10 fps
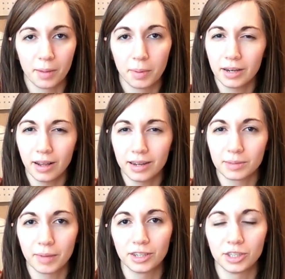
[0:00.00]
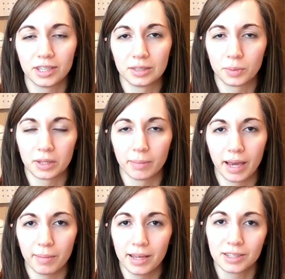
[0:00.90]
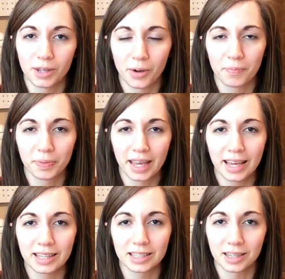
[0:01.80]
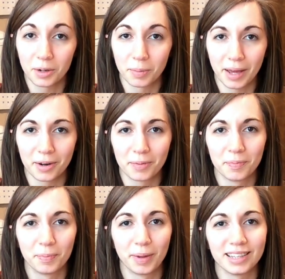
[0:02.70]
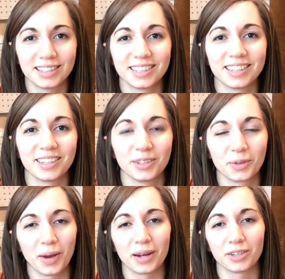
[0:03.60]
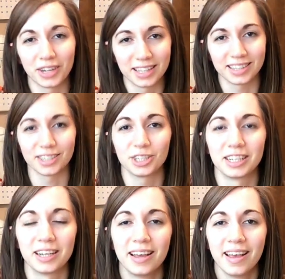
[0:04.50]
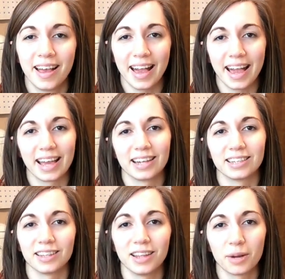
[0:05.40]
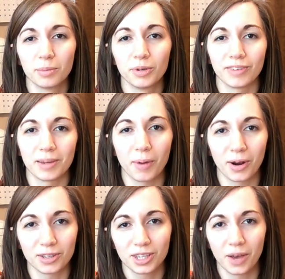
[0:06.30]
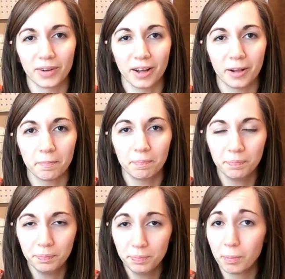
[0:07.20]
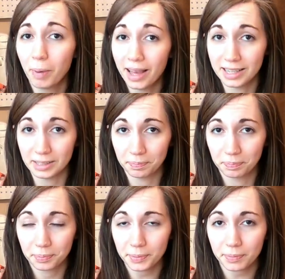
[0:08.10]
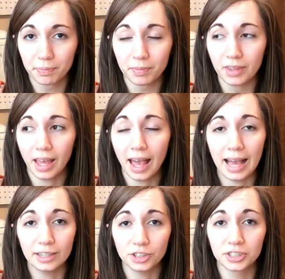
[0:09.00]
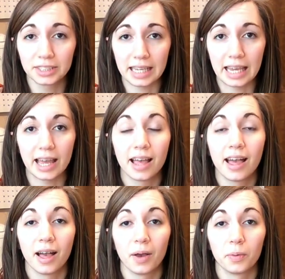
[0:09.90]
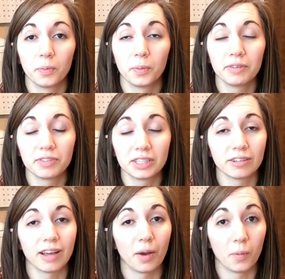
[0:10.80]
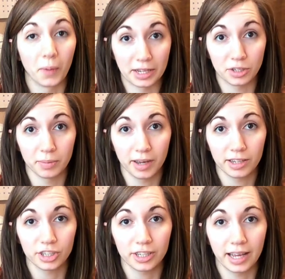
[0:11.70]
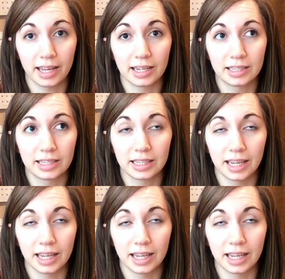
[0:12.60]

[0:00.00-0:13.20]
but not as much as with a baby. So it gets a little better, but it's still quite a transition and a lot of moving parts going on. But as you'll see, we've still got way too much, and